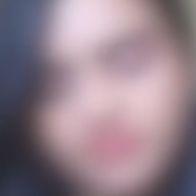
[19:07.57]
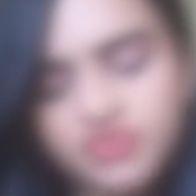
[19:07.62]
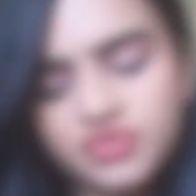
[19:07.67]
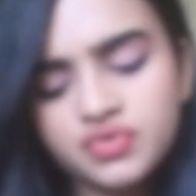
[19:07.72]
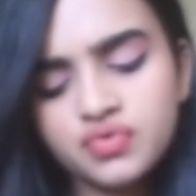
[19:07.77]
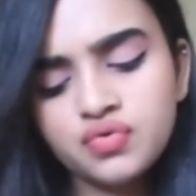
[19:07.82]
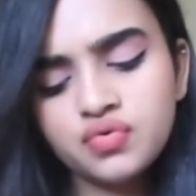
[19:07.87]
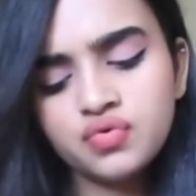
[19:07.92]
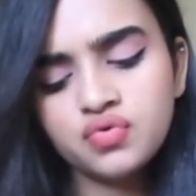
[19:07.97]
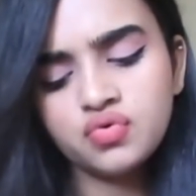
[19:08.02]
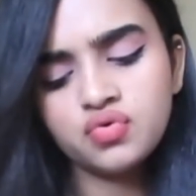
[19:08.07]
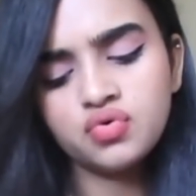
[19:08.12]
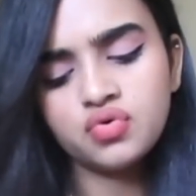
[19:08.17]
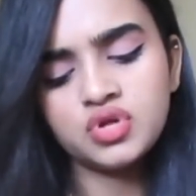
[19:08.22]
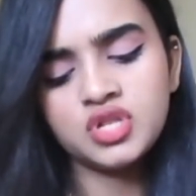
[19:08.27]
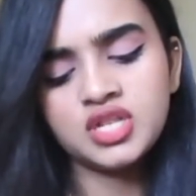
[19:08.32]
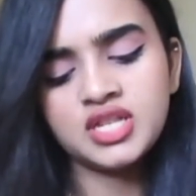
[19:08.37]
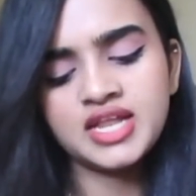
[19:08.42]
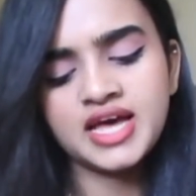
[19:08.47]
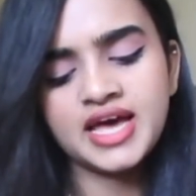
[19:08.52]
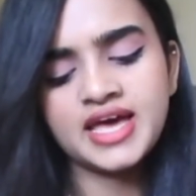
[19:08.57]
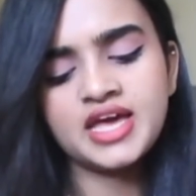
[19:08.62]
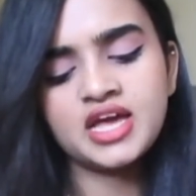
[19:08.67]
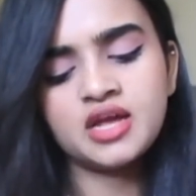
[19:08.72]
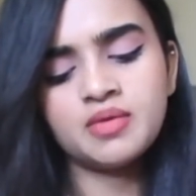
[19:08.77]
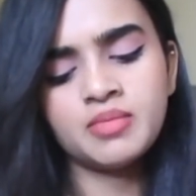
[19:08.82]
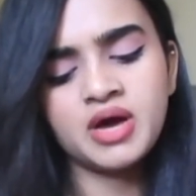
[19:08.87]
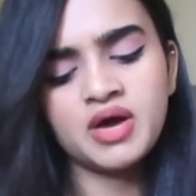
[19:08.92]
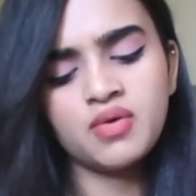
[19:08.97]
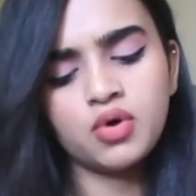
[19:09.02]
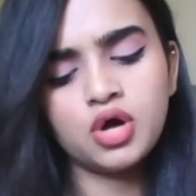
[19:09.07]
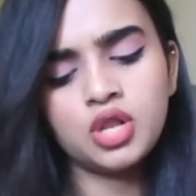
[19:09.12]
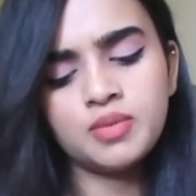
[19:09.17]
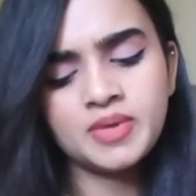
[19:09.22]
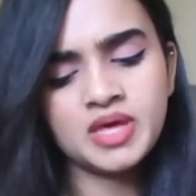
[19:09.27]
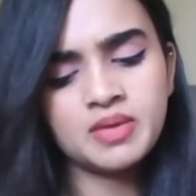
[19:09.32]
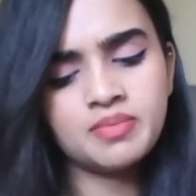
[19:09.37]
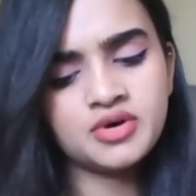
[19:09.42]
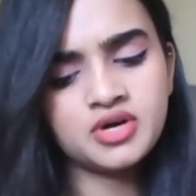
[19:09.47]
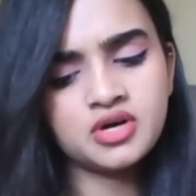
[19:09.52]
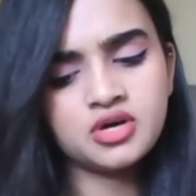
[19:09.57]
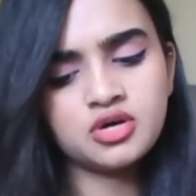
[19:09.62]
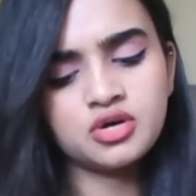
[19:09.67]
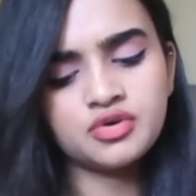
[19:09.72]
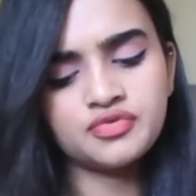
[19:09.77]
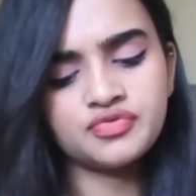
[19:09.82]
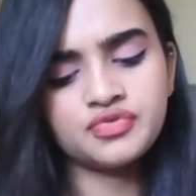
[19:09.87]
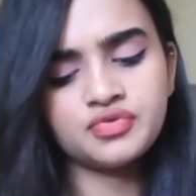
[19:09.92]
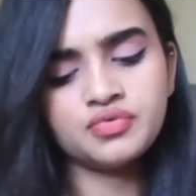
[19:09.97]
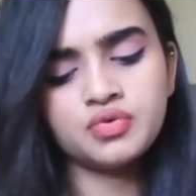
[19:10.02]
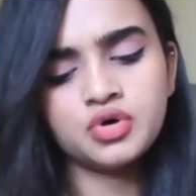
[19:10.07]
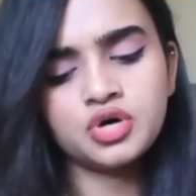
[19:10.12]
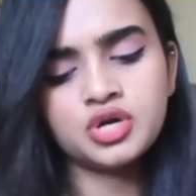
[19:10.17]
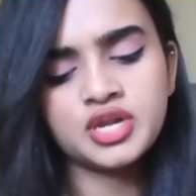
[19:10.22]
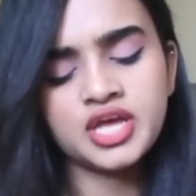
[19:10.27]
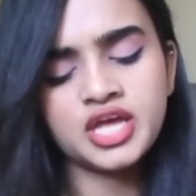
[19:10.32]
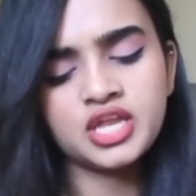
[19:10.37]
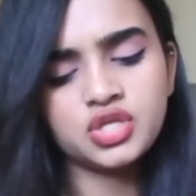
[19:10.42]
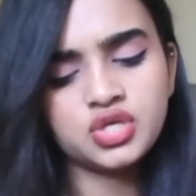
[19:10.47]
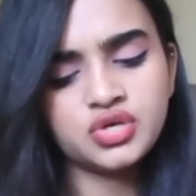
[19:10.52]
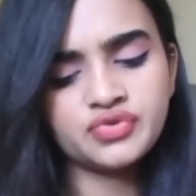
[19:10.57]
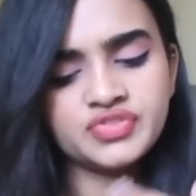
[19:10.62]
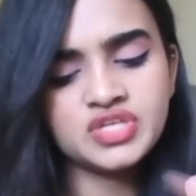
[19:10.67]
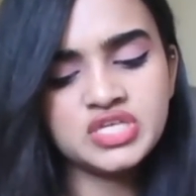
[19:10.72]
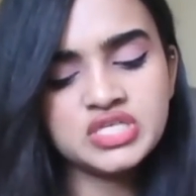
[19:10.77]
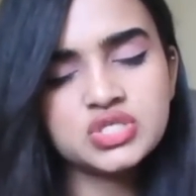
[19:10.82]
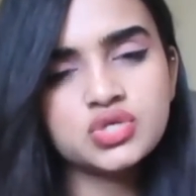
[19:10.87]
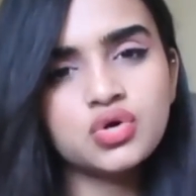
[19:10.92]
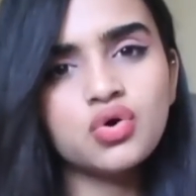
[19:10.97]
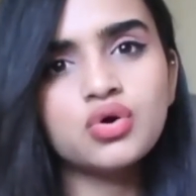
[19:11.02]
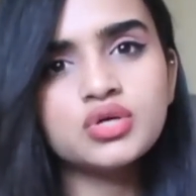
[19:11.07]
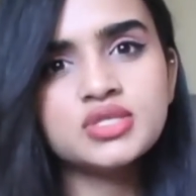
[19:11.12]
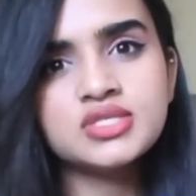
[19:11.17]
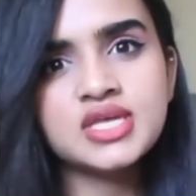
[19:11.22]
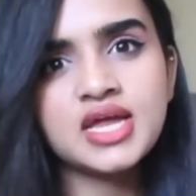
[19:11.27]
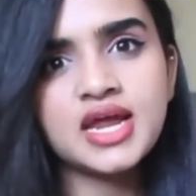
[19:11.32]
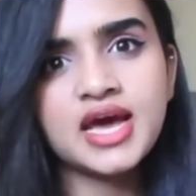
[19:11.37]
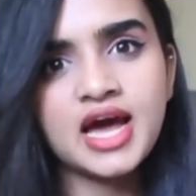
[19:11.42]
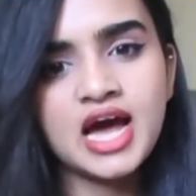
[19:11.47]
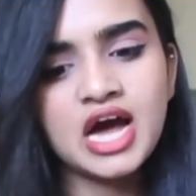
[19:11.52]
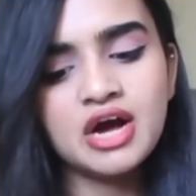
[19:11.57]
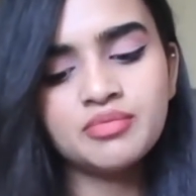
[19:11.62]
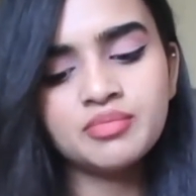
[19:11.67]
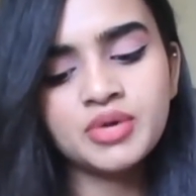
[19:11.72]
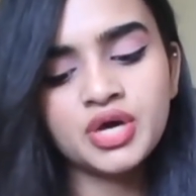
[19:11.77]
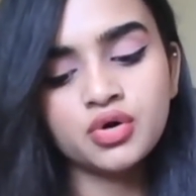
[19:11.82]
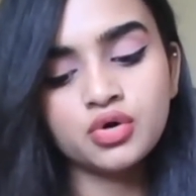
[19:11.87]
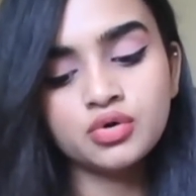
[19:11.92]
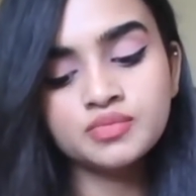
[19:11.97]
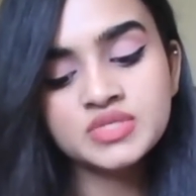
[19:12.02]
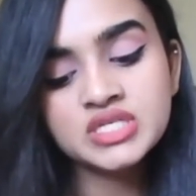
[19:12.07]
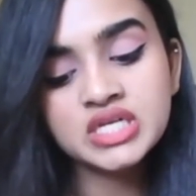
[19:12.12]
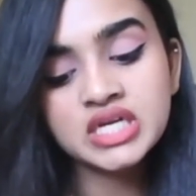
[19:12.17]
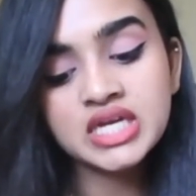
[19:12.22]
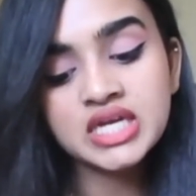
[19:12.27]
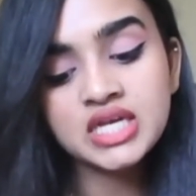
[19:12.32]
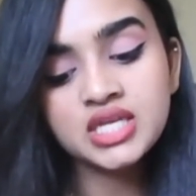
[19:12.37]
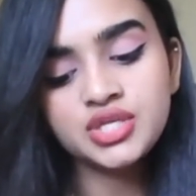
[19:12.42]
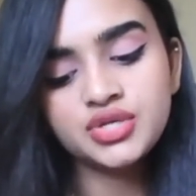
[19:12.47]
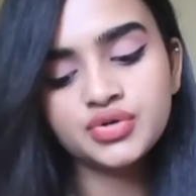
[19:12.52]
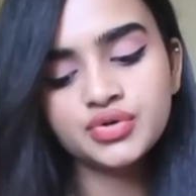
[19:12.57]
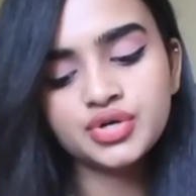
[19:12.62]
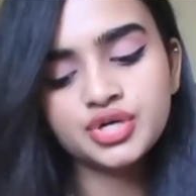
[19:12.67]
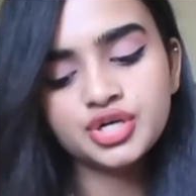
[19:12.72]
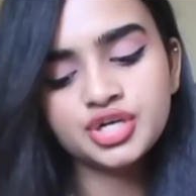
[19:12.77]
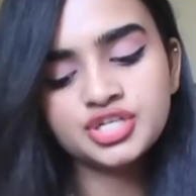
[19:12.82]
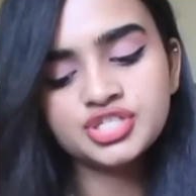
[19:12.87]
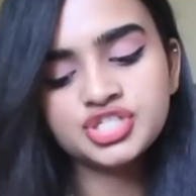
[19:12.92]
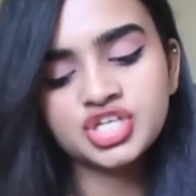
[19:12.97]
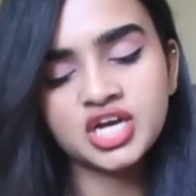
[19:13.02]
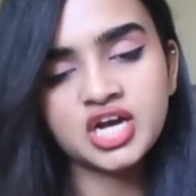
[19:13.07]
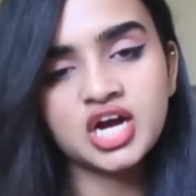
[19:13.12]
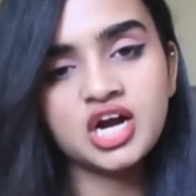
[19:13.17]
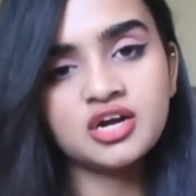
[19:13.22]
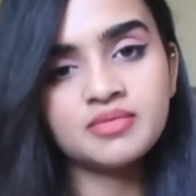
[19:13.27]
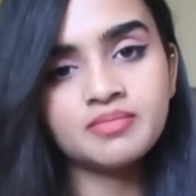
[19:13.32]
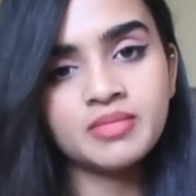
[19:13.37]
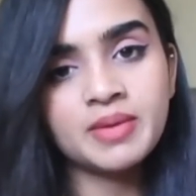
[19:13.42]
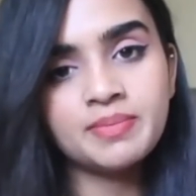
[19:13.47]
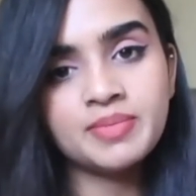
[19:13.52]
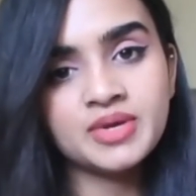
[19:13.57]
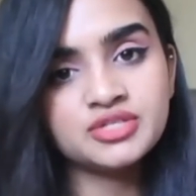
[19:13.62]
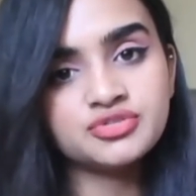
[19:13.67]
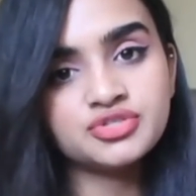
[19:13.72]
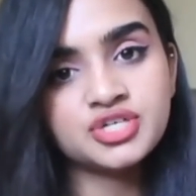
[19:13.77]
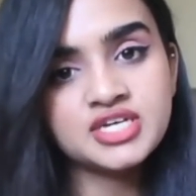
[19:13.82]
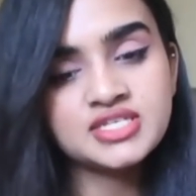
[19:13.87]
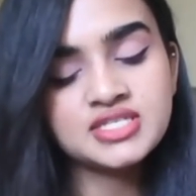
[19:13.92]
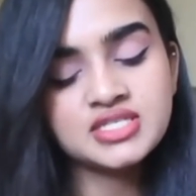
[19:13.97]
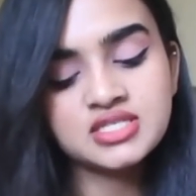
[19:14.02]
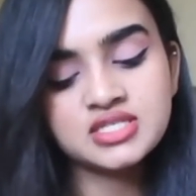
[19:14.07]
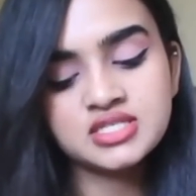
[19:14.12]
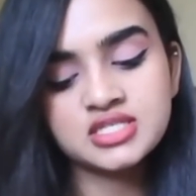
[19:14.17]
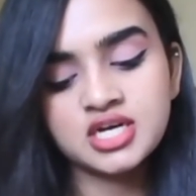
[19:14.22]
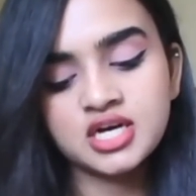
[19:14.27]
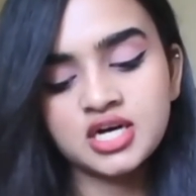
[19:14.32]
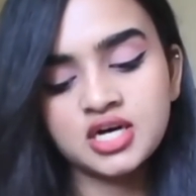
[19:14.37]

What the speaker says: If you like my wallpaper, or if you want any of these quotes that I have on my home screen, you could check out my Pinterest.